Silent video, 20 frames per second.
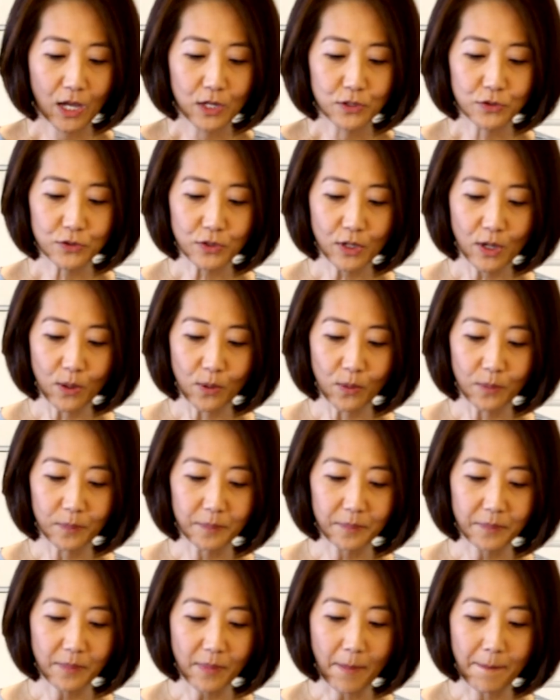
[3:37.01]
So
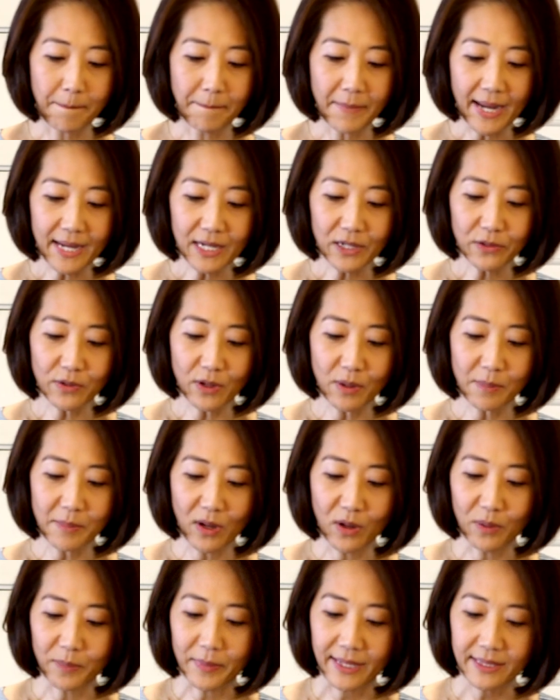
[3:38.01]
micro
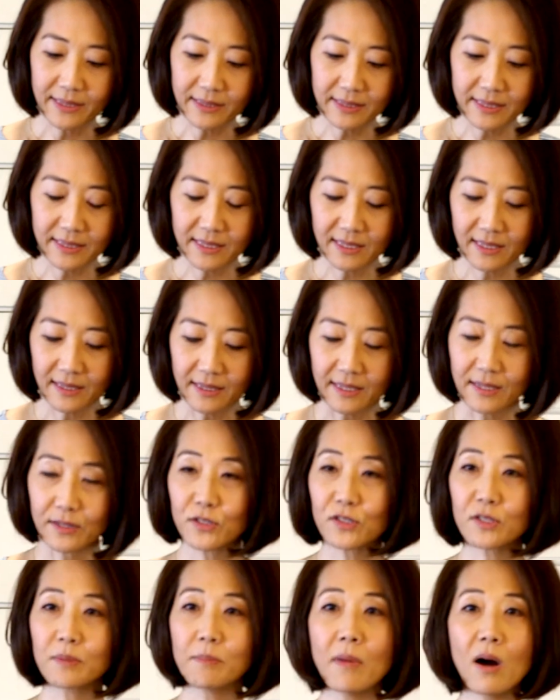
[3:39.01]
moments,
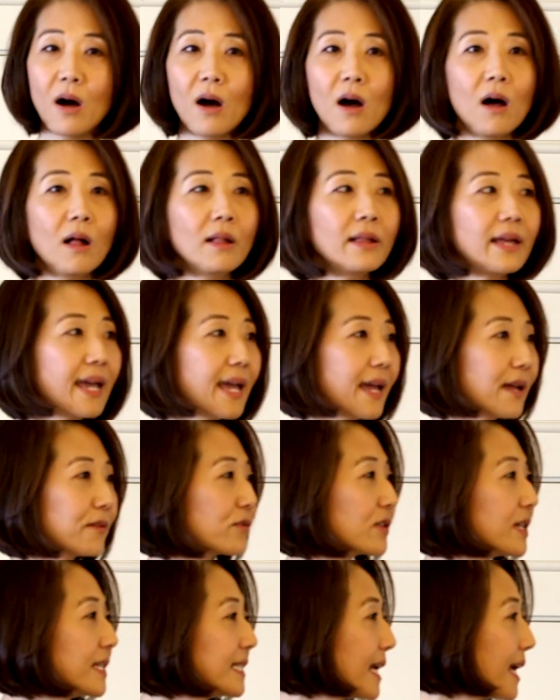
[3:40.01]
these small,
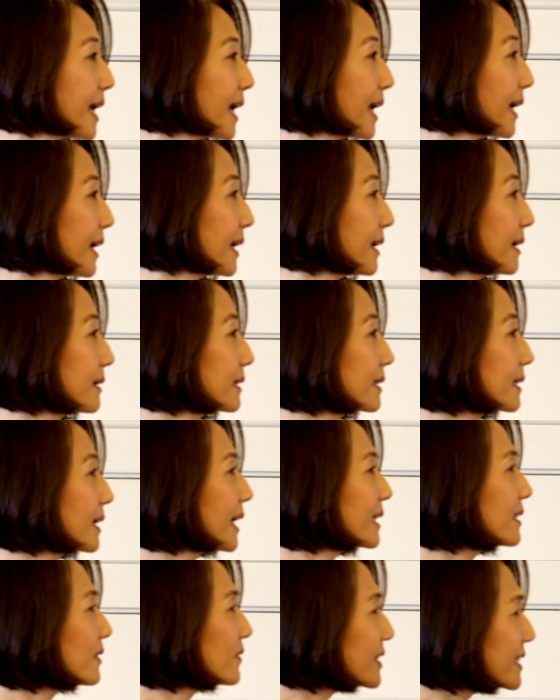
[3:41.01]
everyday,
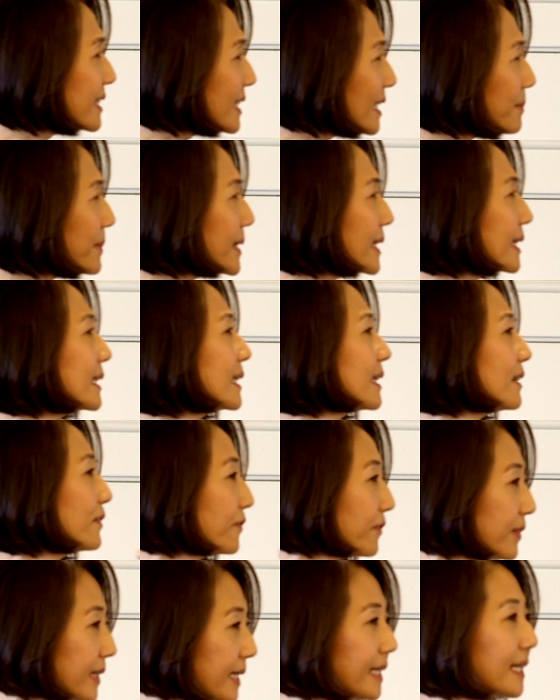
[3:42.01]
kind of seemingly
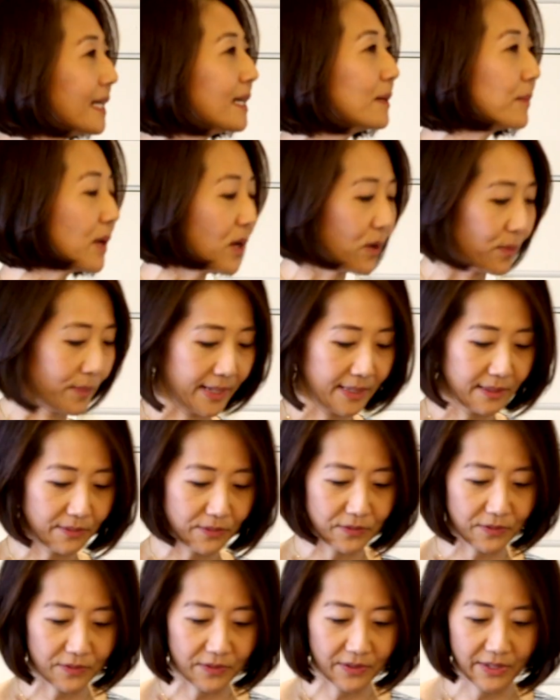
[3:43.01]
fleeting
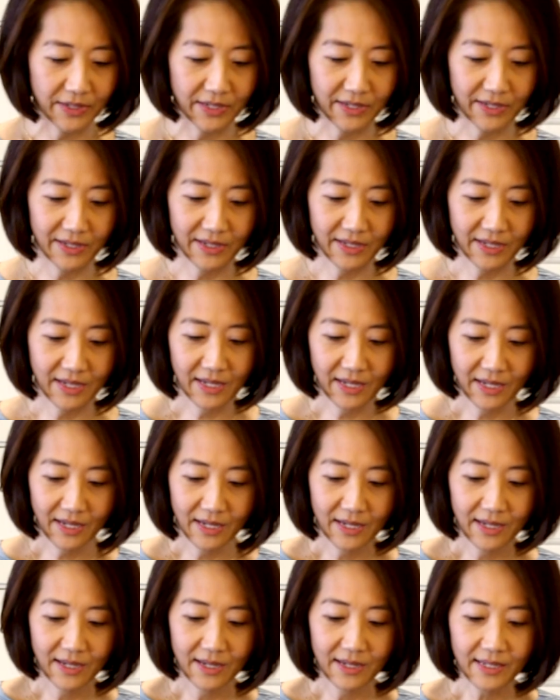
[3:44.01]
moments,
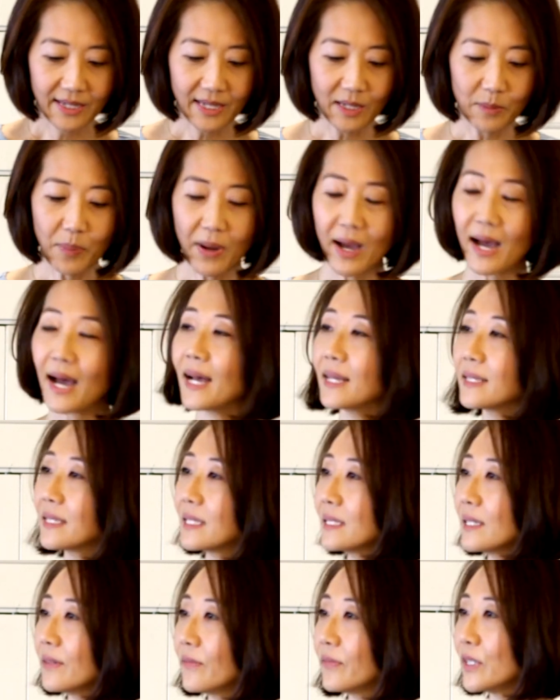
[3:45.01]
can
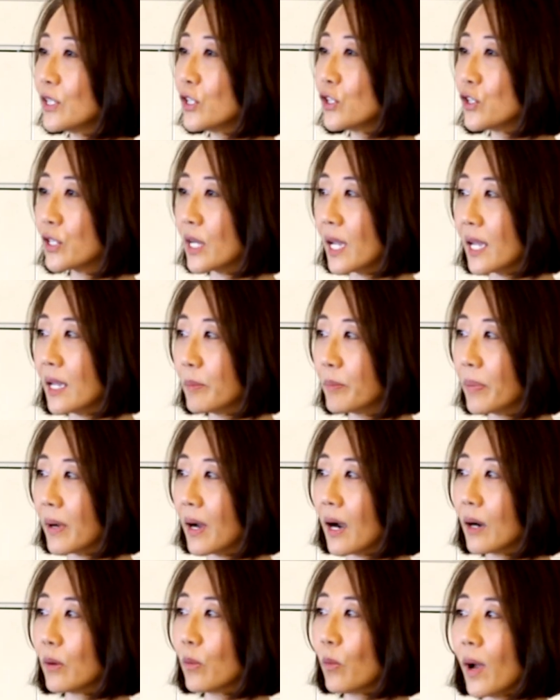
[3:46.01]
positively shape
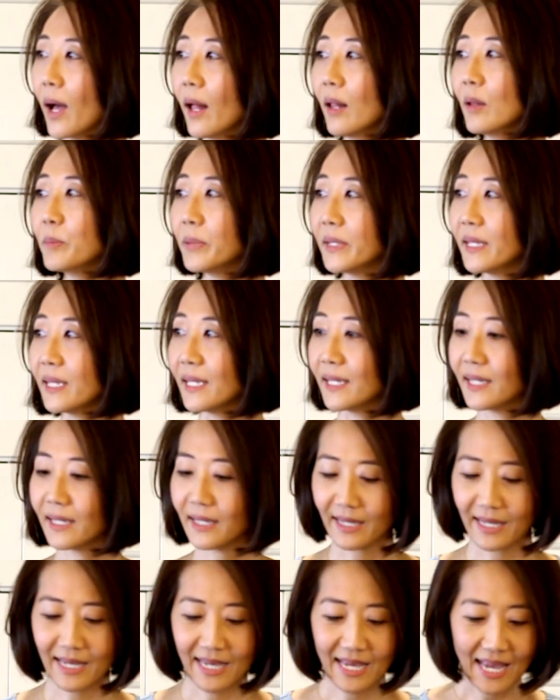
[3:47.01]
our
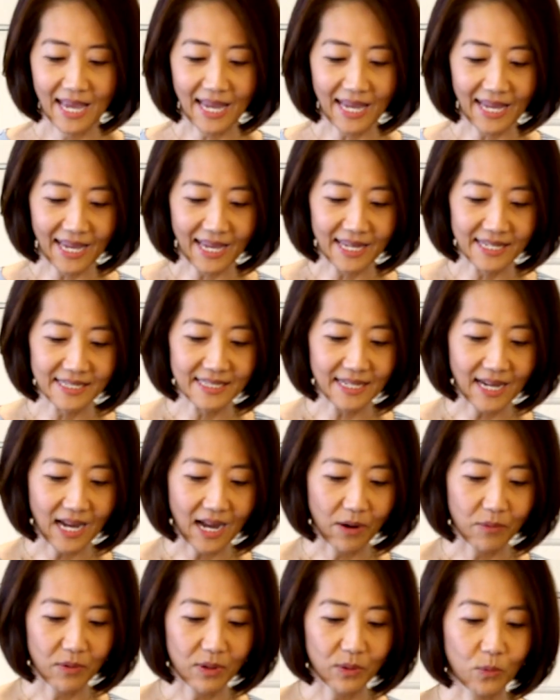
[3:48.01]
well-being and
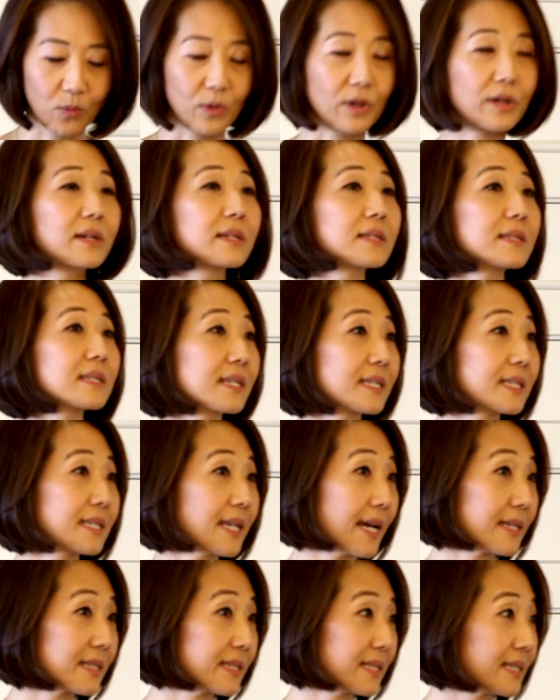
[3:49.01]
our work
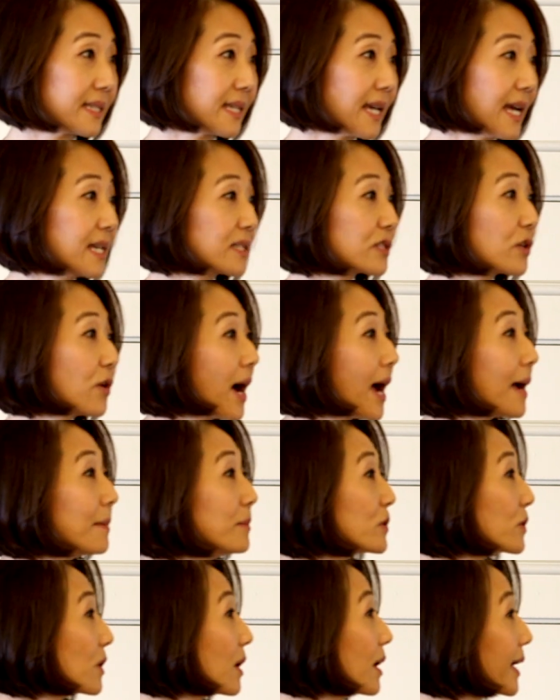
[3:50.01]
success. So
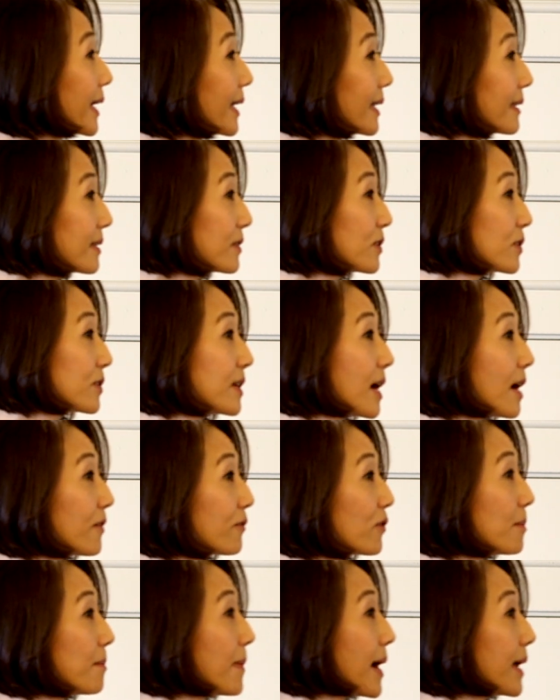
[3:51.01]
I'm drawing, this is not
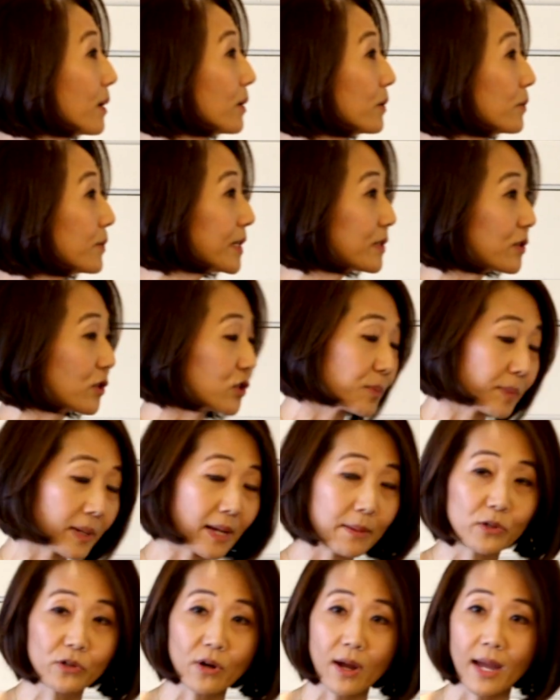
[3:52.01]
from my own research, but
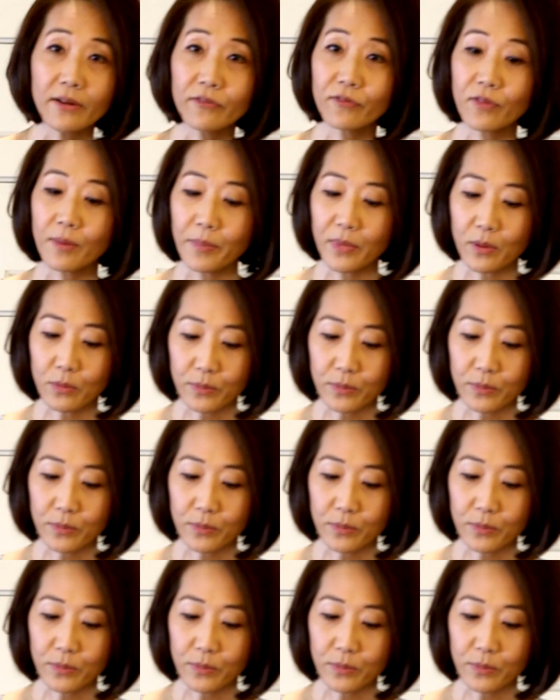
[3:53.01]
I'm drawing from the